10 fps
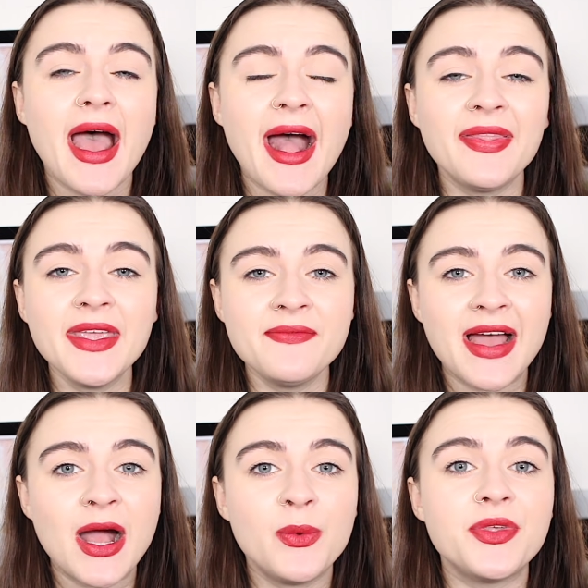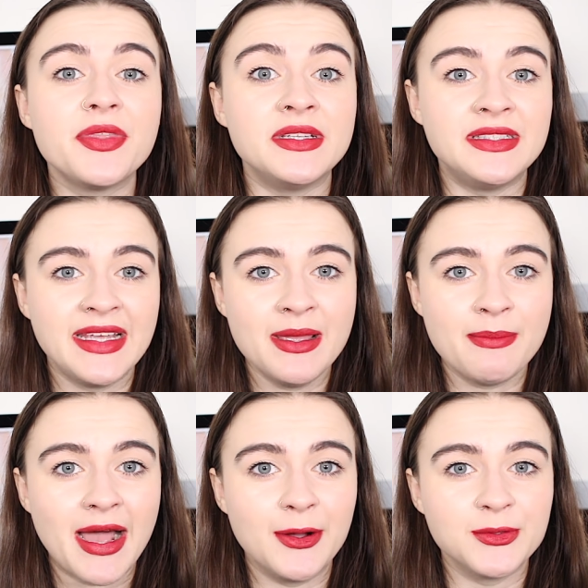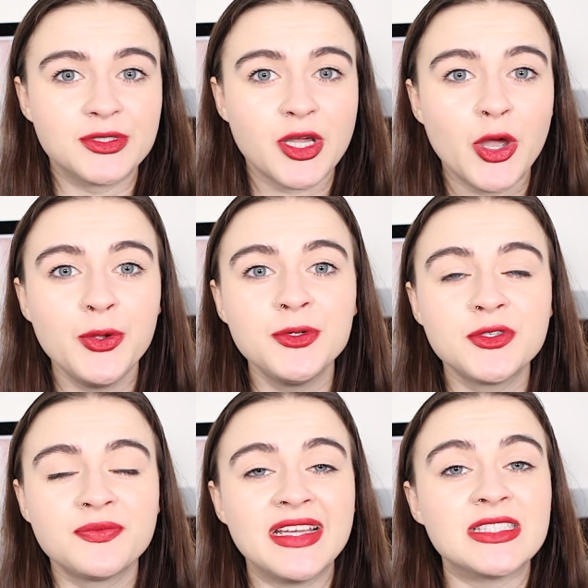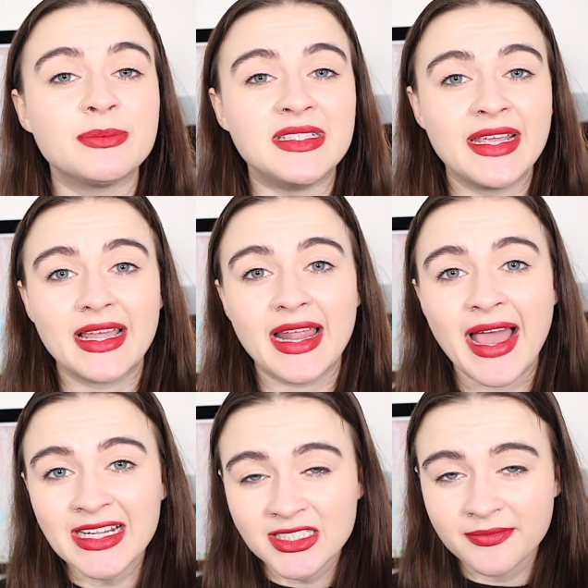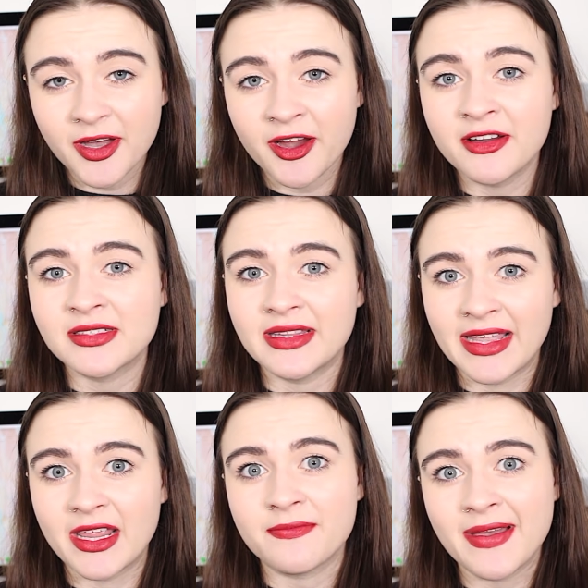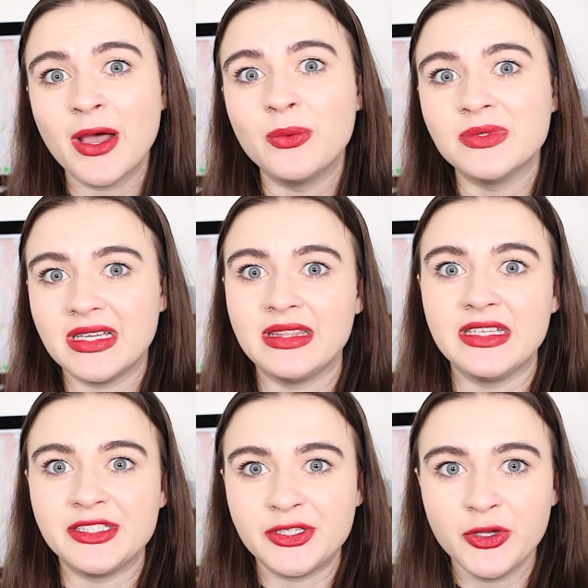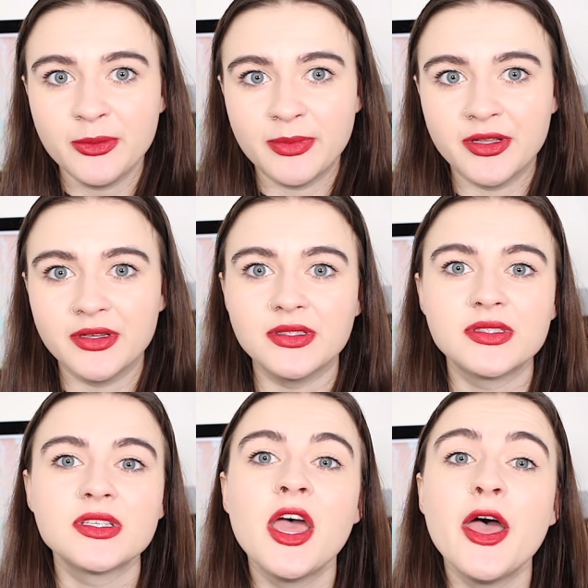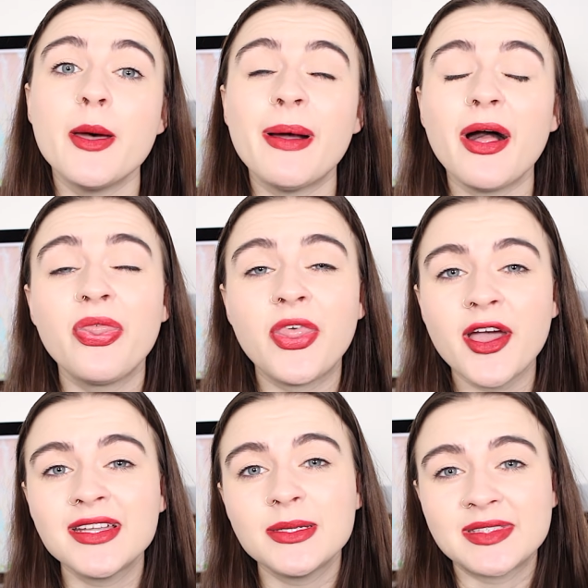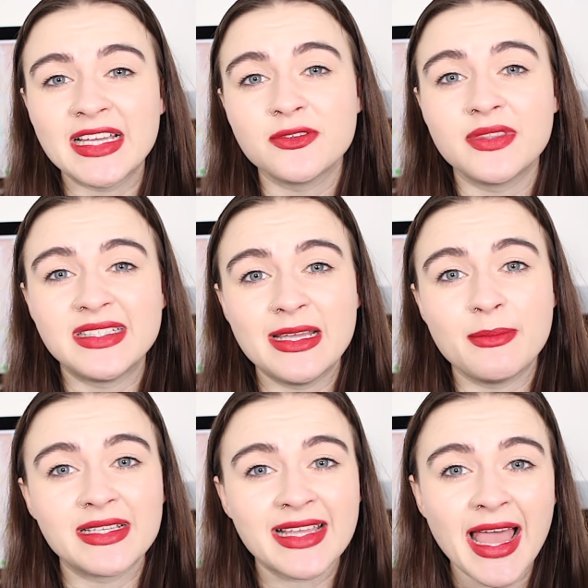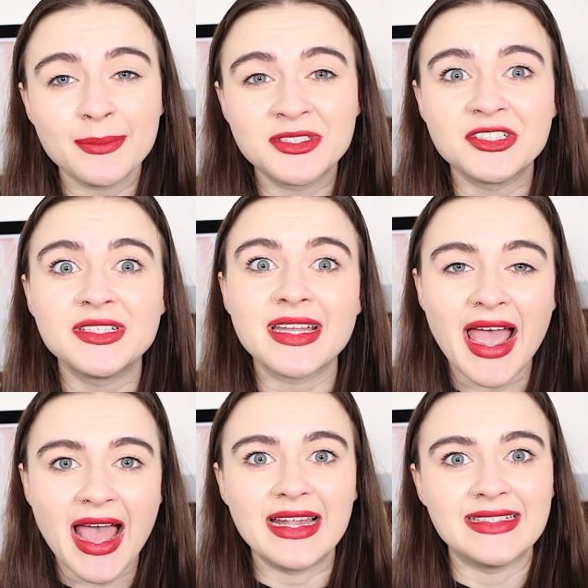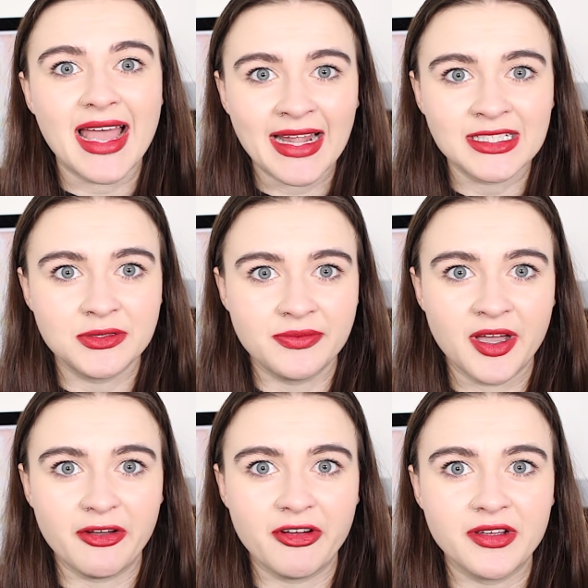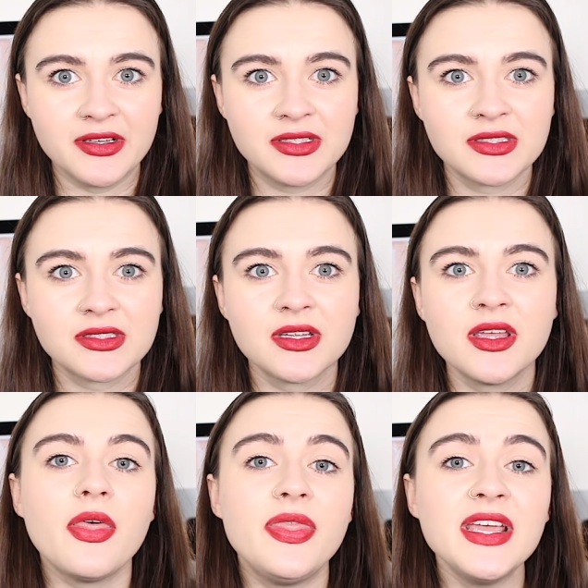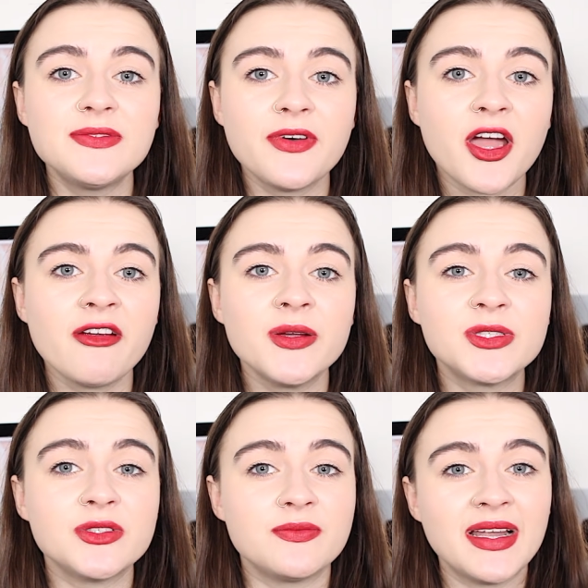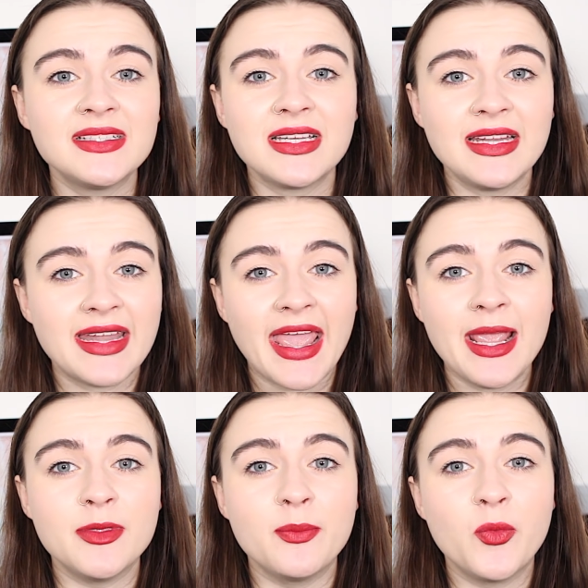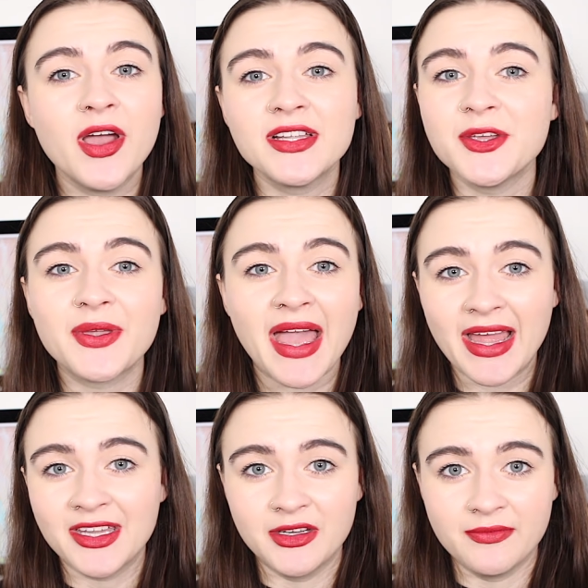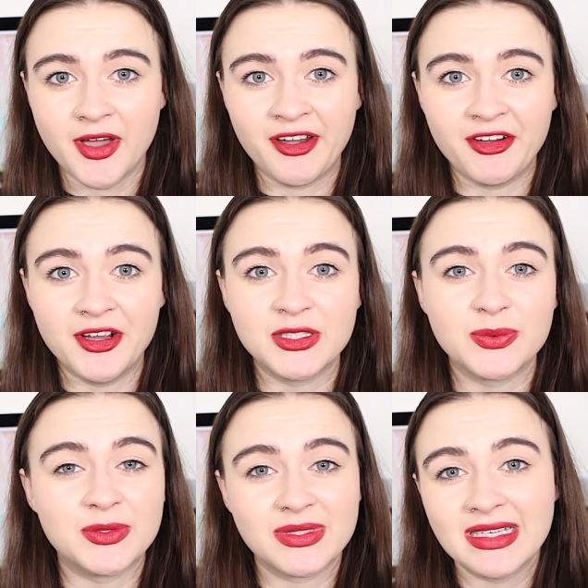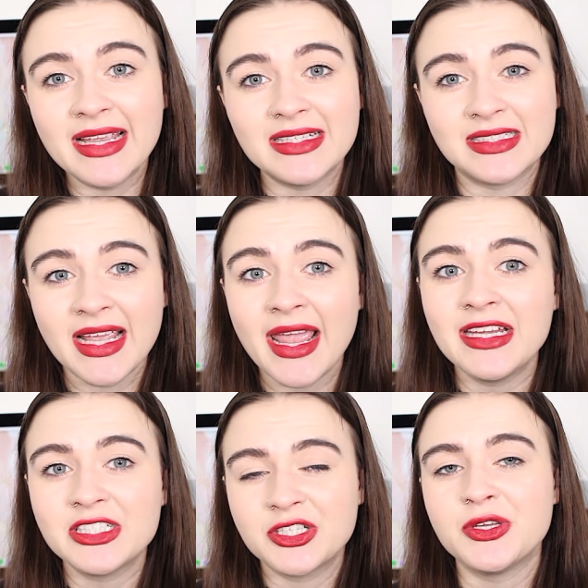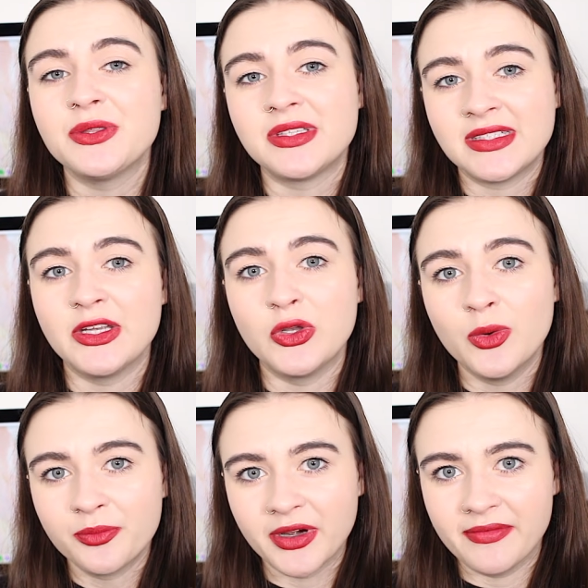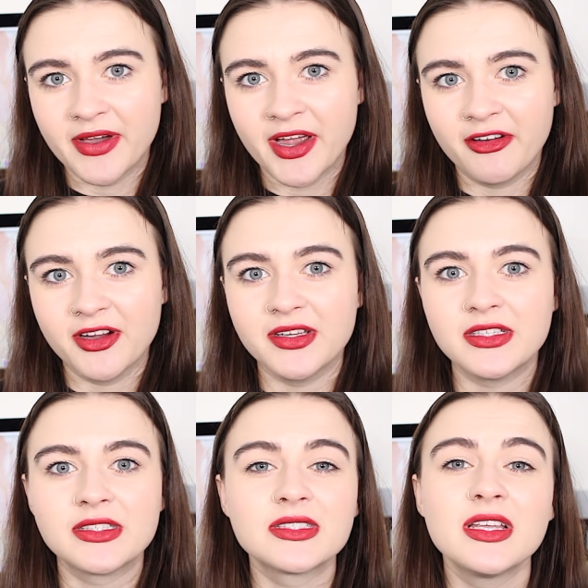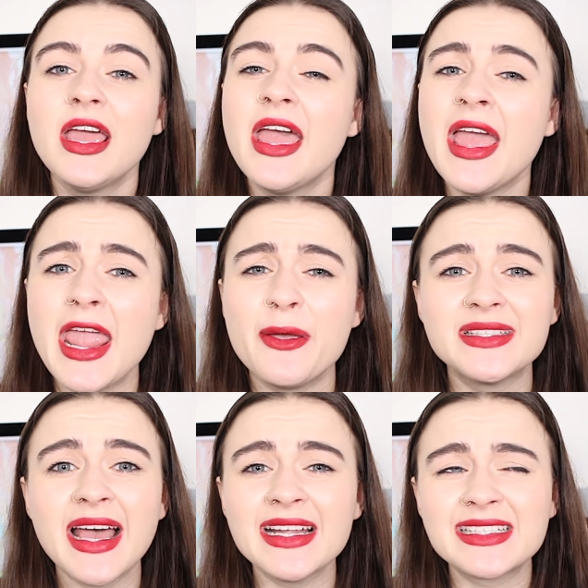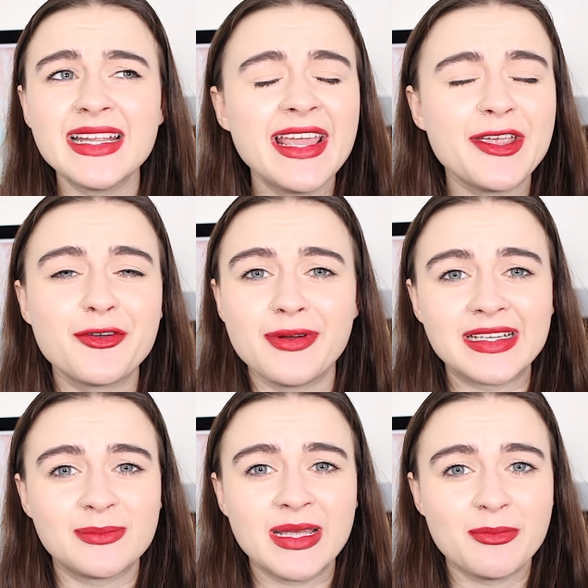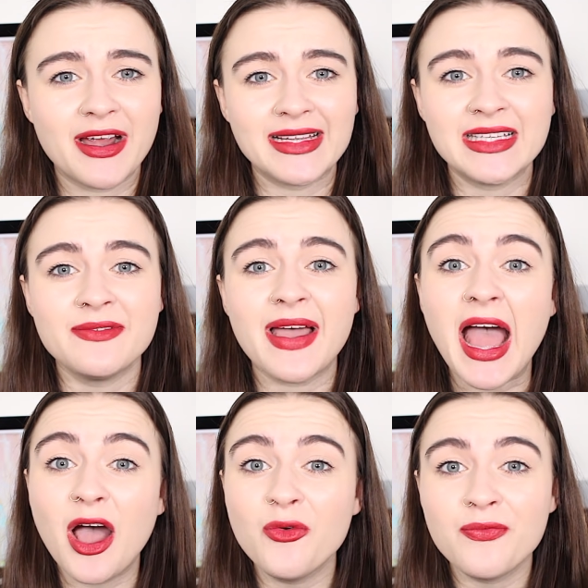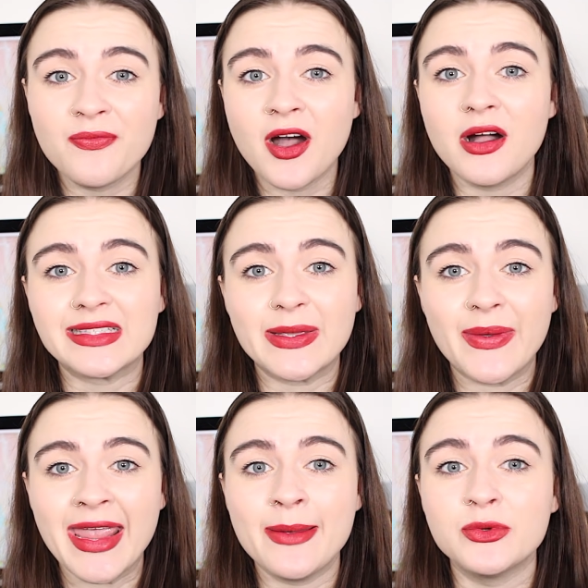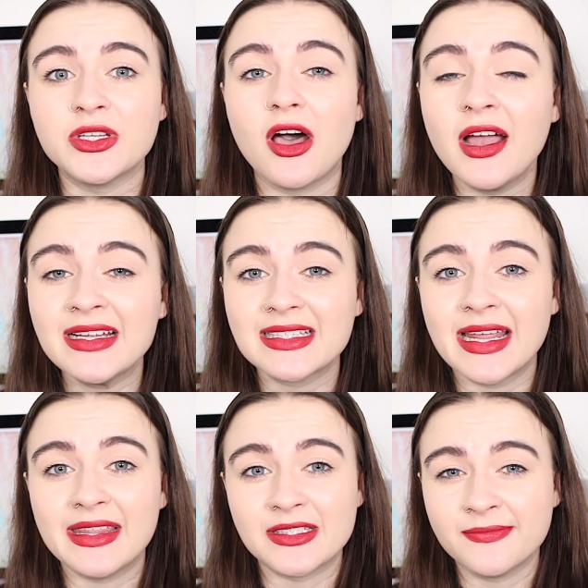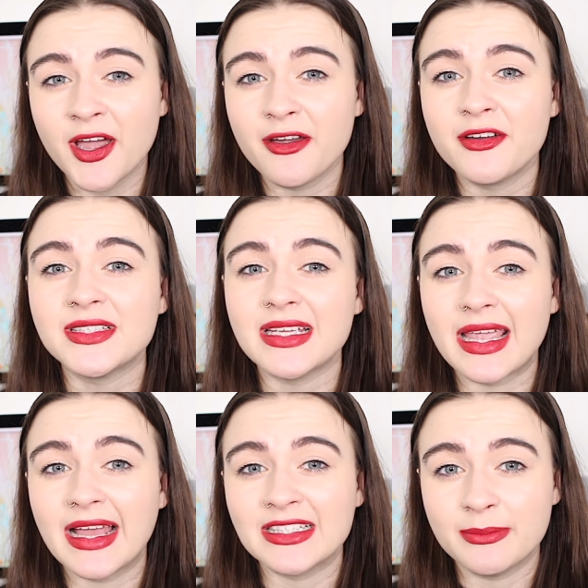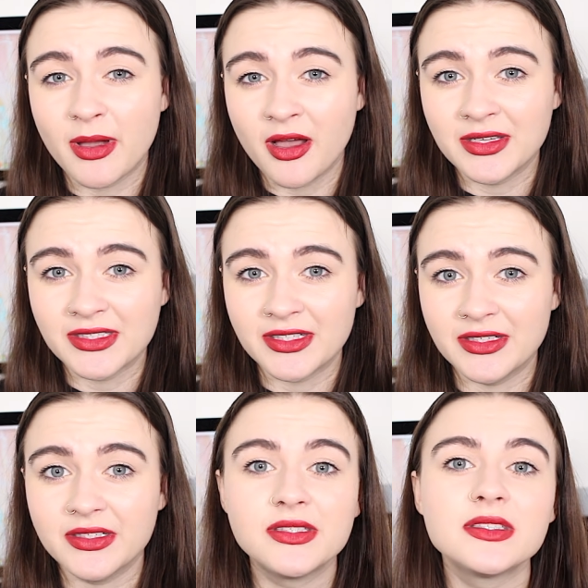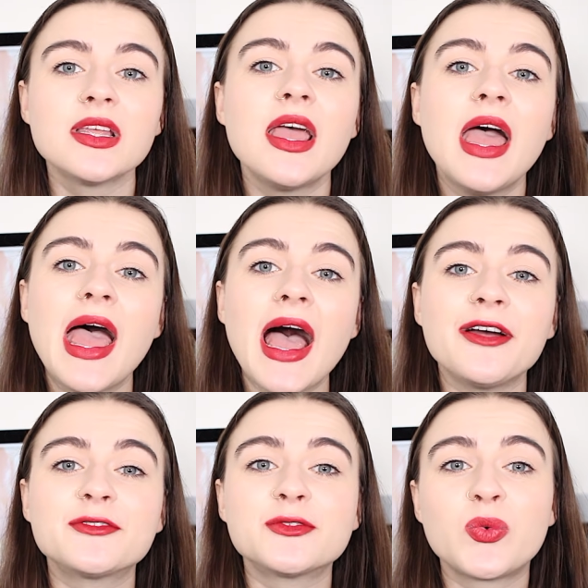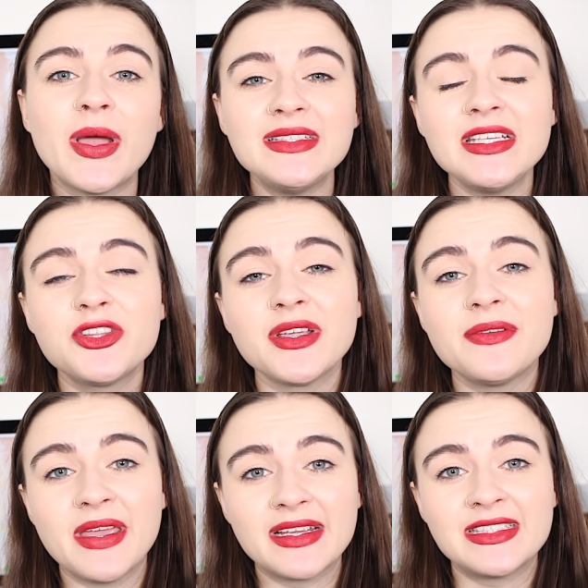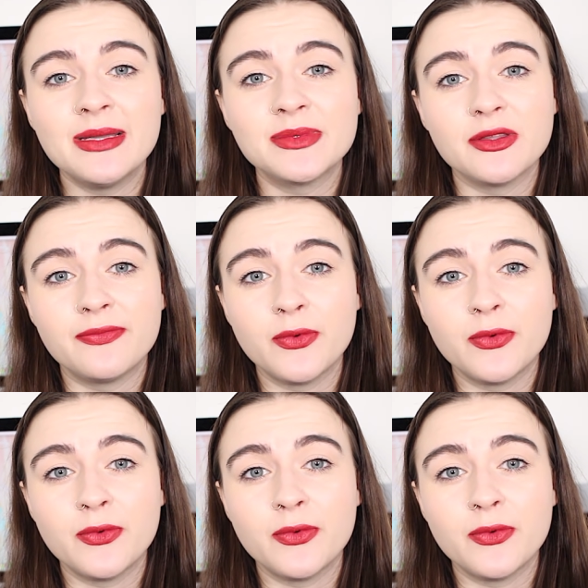And they found that the deer mouse was a host of this particular hantavirus that they had found in these humans. About 30% of the deer mice captured had hantavirus. This virus was eventually named the Muerto Canyon virus, which was later changed to the Sin Nombre virus. It was actually incredibly impressive how fast they were able to isolate this virus and get some answers. Out of 23 victims in the